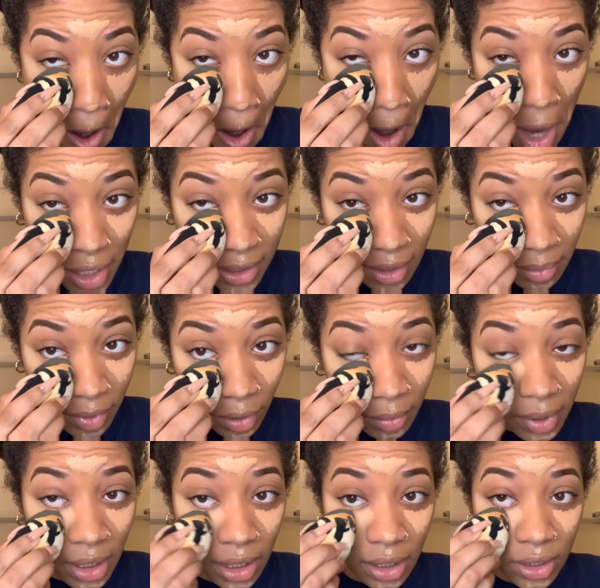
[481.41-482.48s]
And some people be
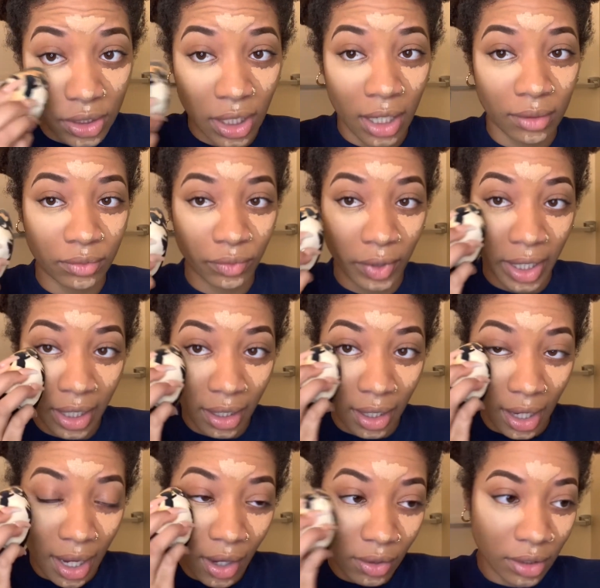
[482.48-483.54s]
getting jobs right
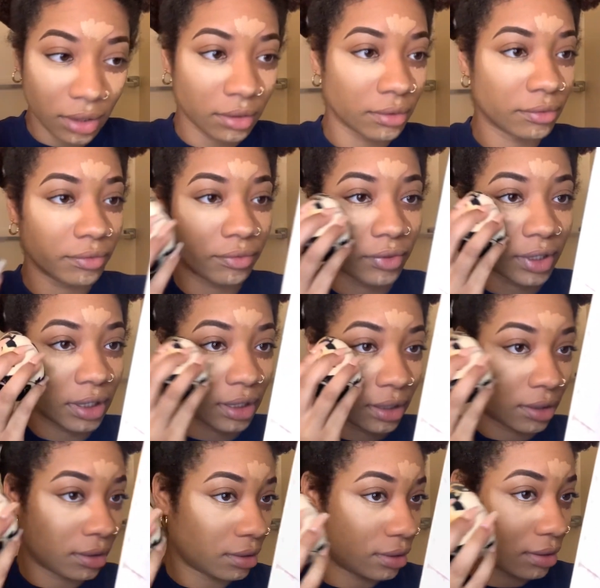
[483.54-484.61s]
out of
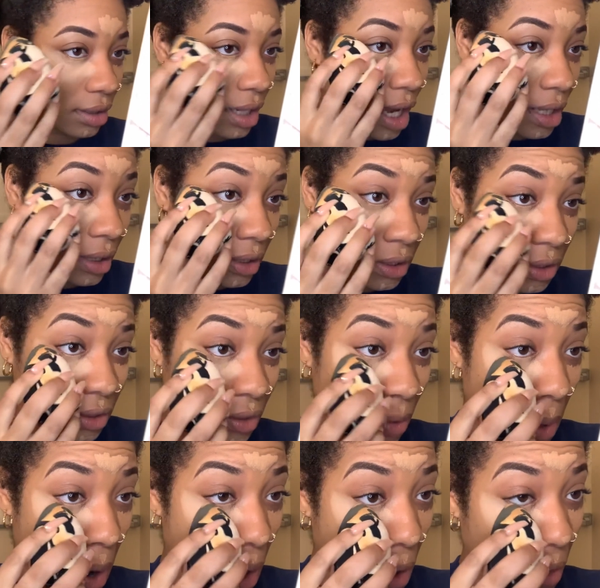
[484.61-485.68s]
freaking college
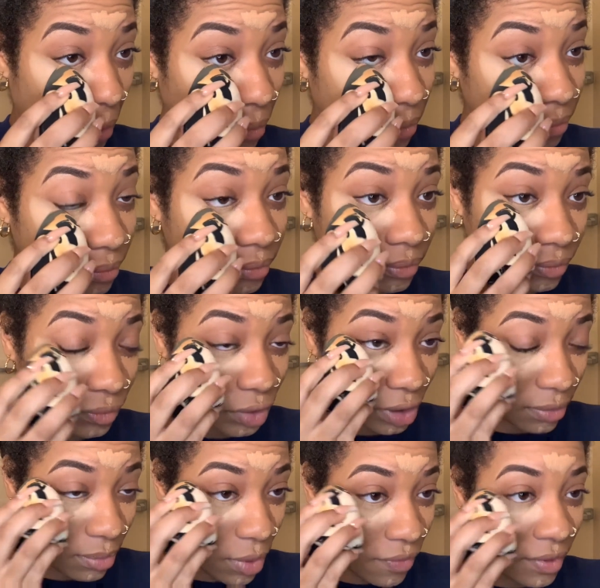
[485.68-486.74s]
or just
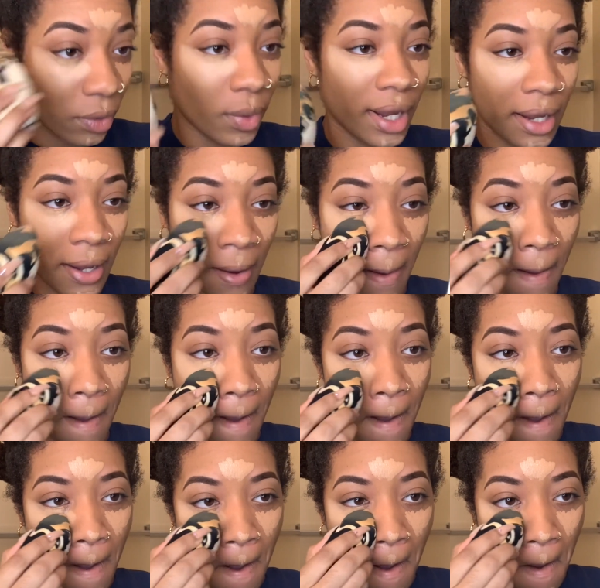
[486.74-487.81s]
moving away.
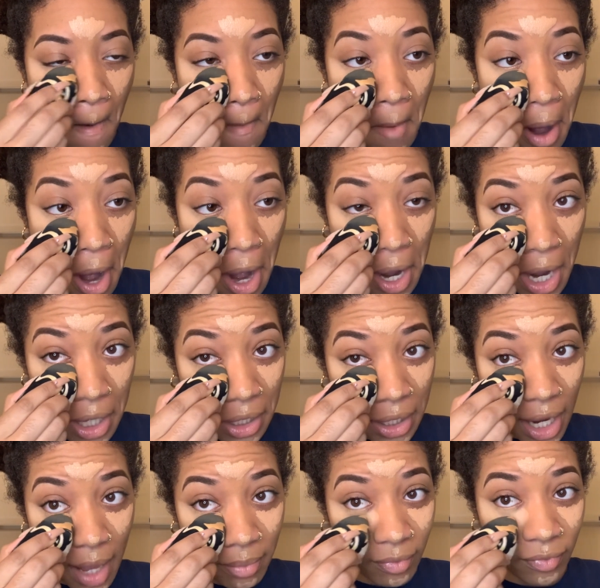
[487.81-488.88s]
Well, that didn't
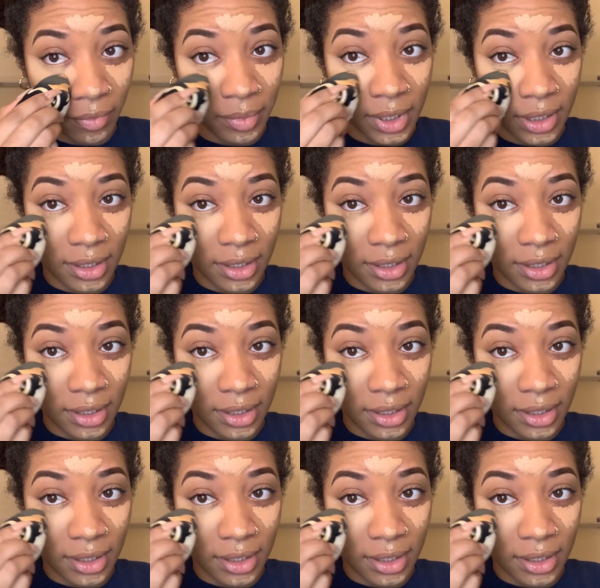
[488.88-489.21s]
happen for me.